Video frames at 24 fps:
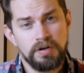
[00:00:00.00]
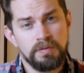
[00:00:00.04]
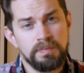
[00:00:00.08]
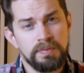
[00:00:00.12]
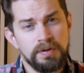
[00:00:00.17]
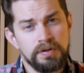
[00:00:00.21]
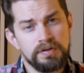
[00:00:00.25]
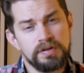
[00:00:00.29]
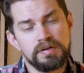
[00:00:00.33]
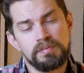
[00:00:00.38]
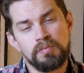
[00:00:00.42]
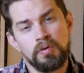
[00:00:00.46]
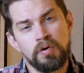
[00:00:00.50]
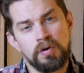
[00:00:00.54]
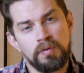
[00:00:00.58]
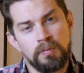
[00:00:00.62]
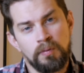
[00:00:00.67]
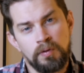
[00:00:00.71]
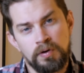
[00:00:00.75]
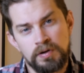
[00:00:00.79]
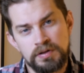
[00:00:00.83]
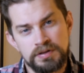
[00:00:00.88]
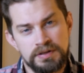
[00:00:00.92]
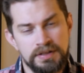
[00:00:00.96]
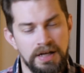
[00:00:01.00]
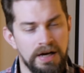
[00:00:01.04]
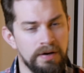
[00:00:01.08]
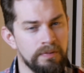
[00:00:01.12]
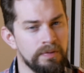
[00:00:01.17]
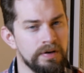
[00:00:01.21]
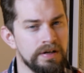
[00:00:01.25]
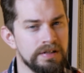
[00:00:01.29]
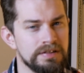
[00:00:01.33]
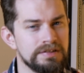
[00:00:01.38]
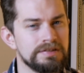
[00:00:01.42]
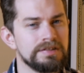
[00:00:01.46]
building more worlds that
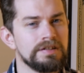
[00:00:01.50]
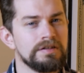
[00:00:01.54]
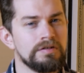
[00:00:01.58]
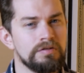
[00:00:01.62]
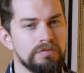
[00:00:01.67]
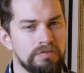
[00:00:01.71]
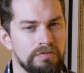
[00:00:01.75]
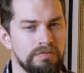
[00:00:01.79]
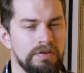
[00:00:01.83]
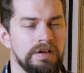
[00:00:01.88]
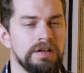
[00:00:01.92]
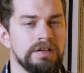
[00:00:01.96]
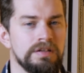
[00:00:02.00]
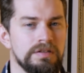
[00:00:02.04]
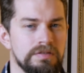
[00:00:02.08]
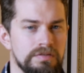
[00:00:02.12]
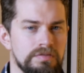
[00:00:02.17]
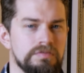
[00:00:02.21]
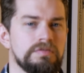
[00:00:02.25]
way. It's a great